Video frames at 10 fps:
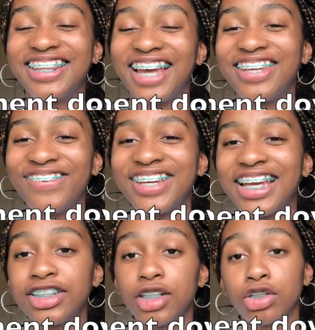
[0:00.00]
Thank you
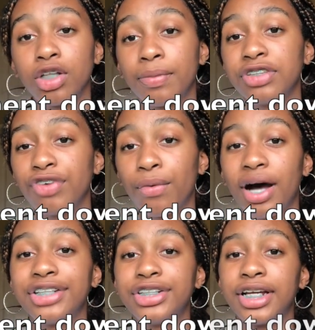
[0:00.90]
again so, so much for
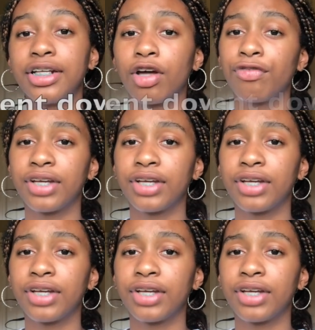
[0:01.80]
watching. Don't